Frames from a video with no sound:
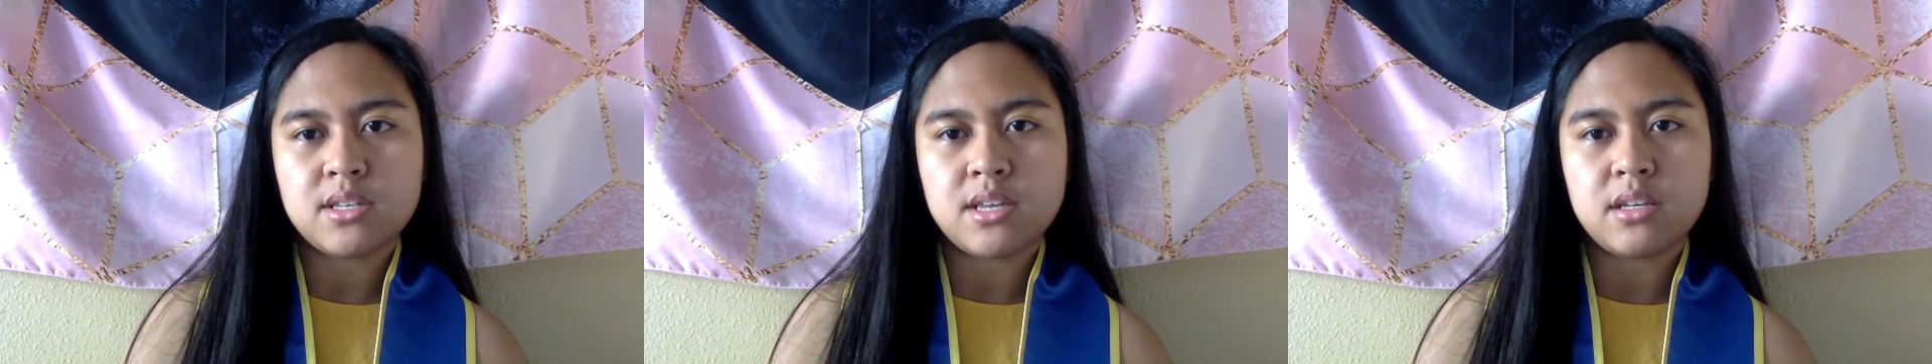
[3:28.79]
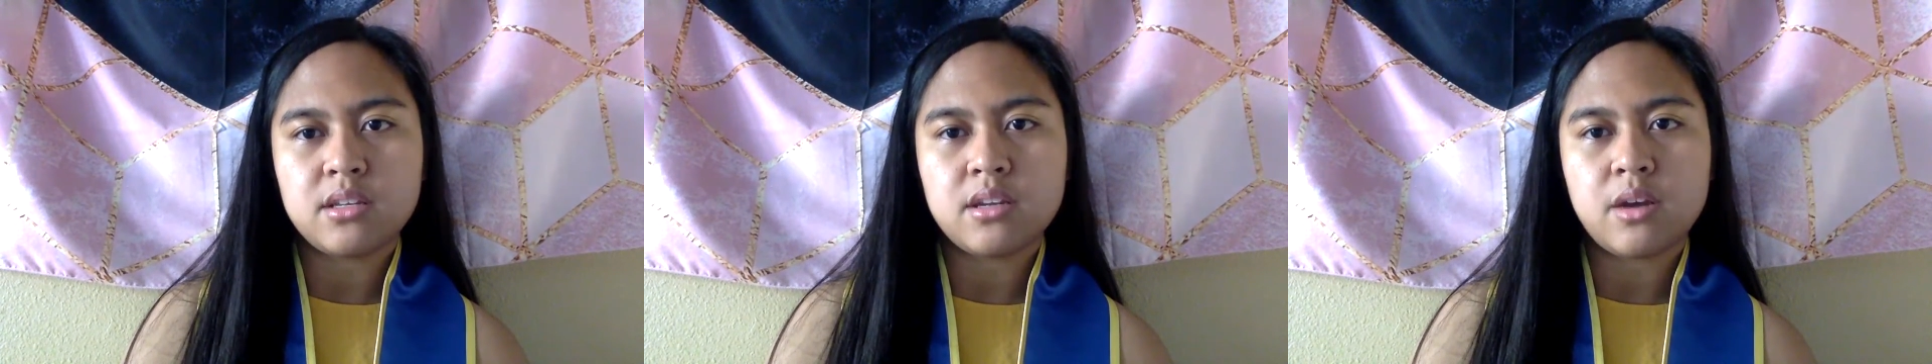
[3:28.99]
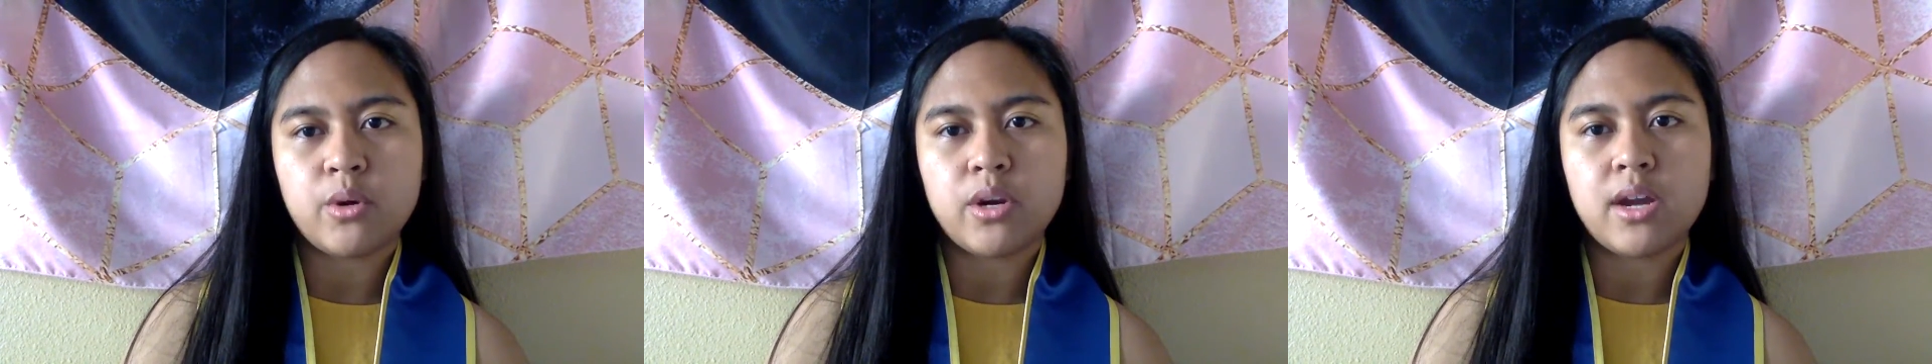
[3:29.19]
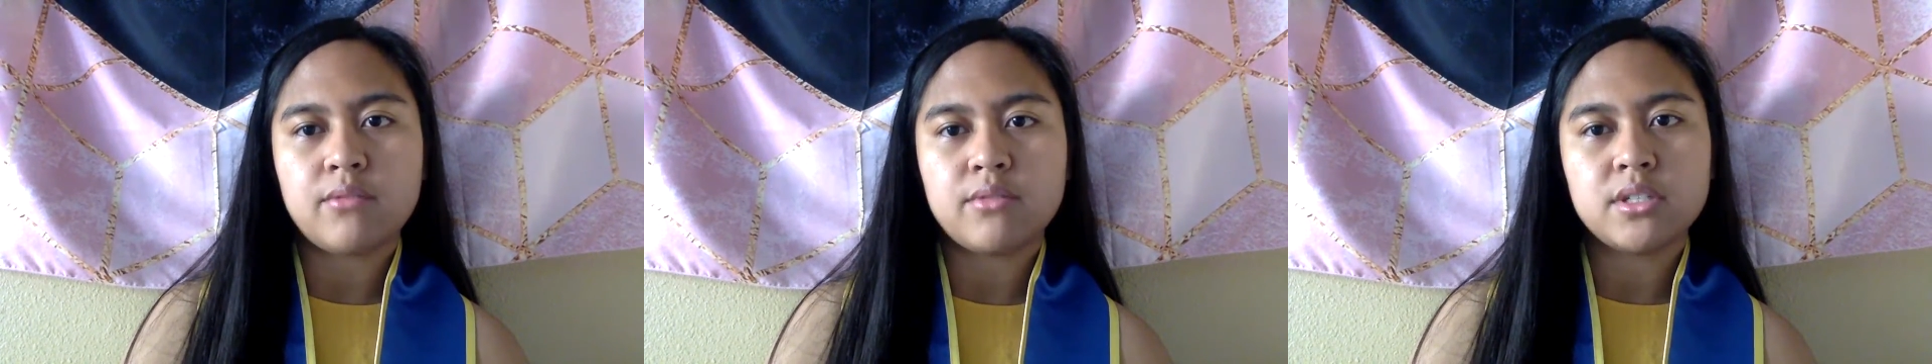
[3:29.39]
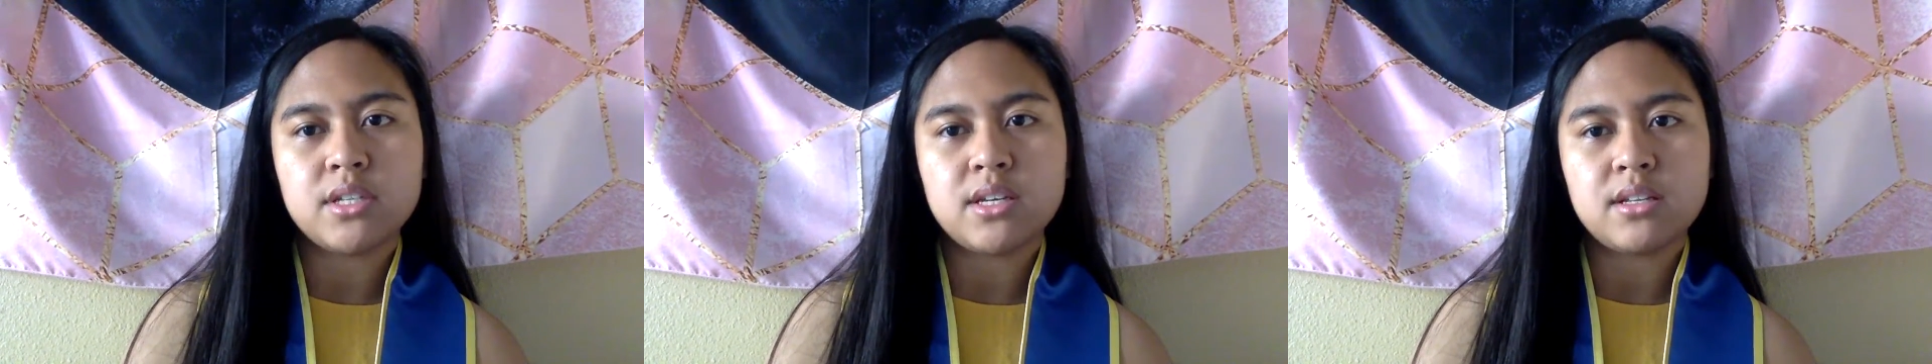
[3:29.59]
and in our
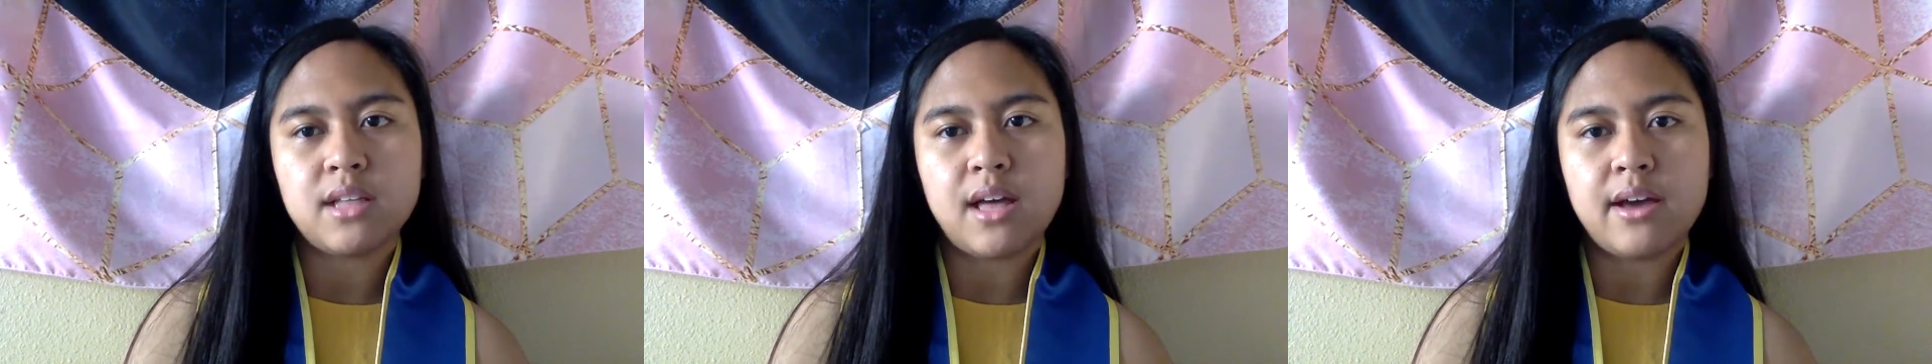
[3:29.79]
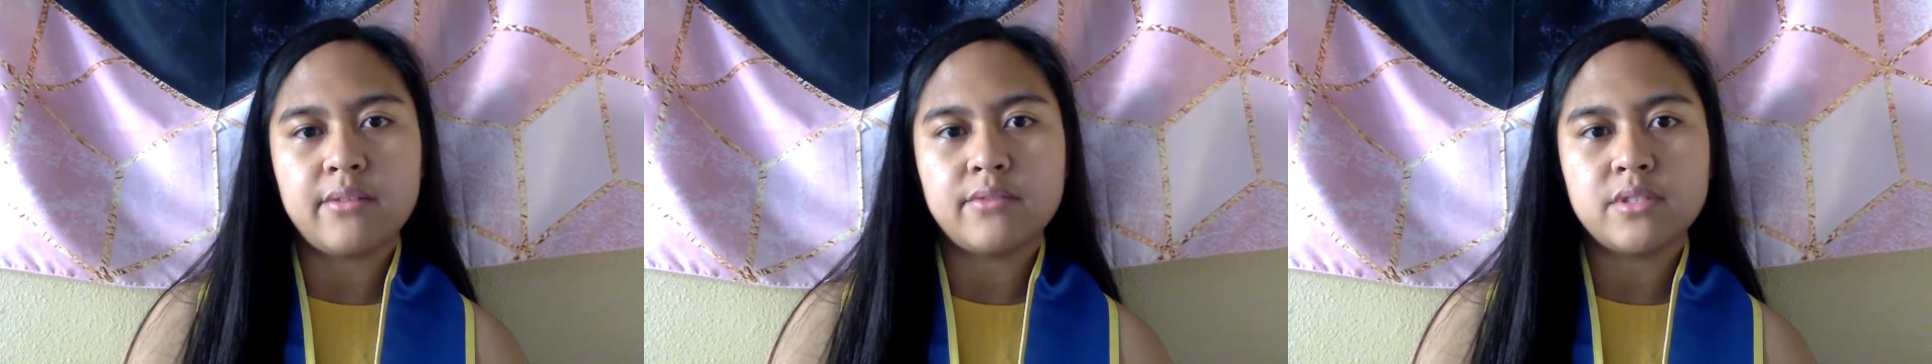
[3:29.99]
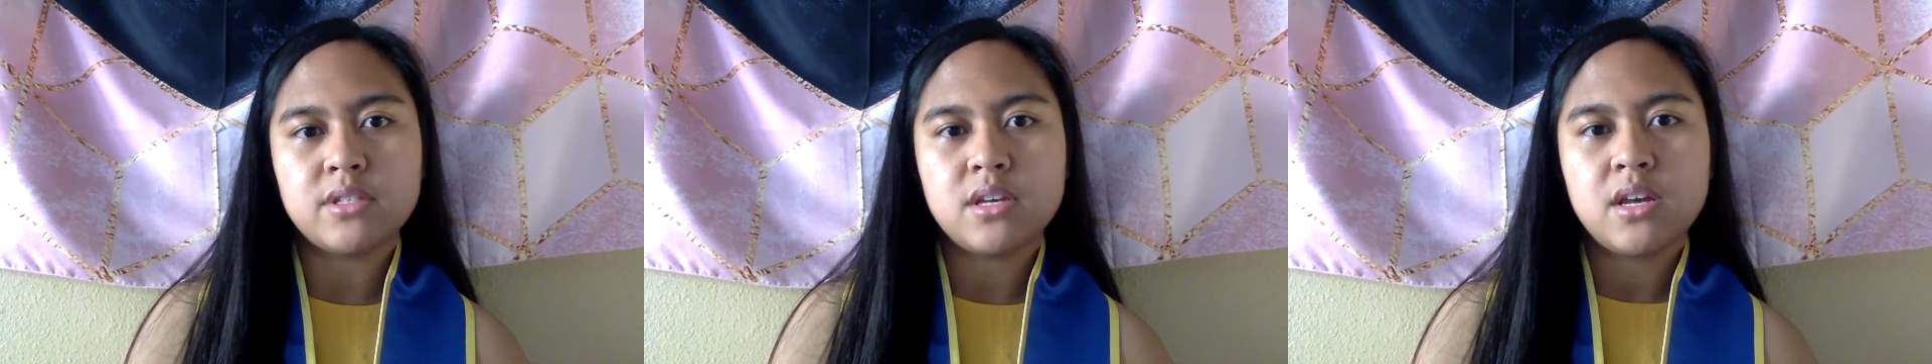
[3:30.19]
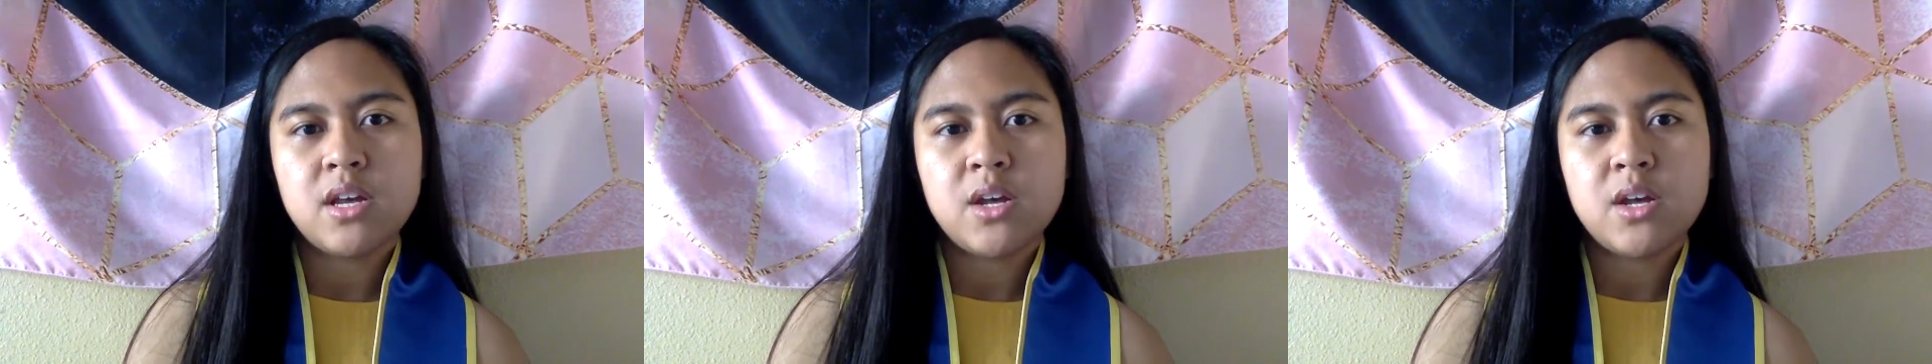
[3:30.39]
everyday lives.